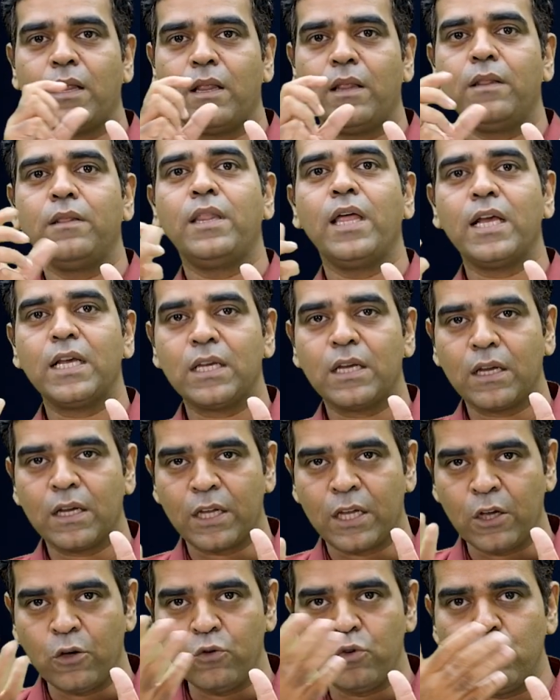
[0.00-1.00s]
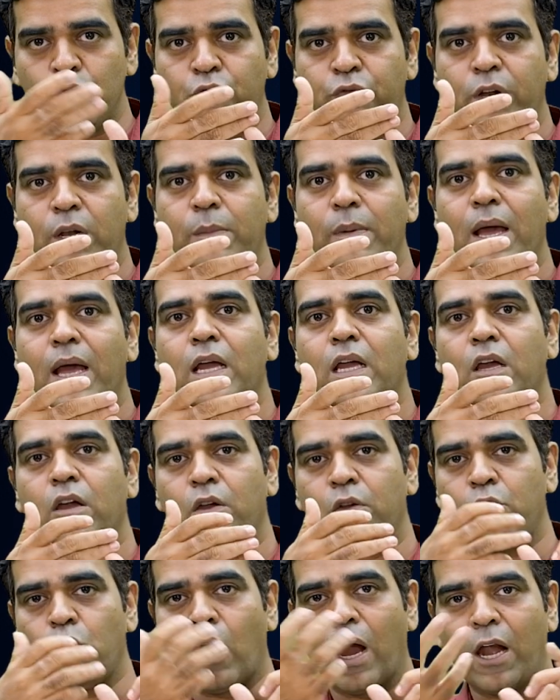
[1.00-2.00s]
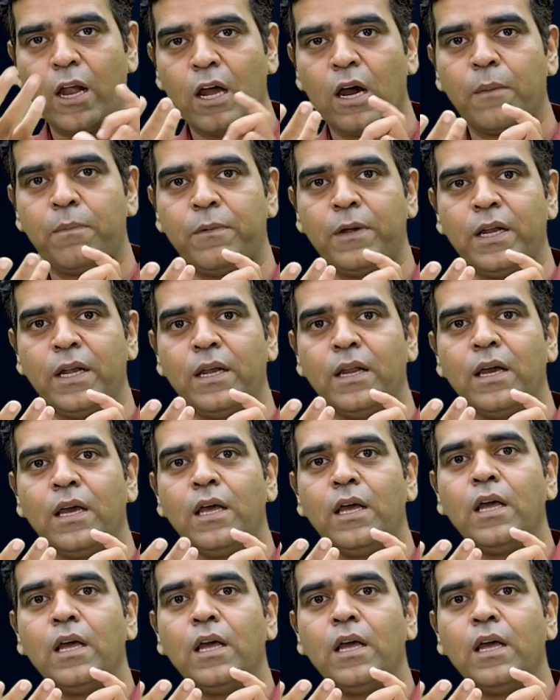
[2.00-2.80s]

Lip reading: they give you feedback, you adapt it.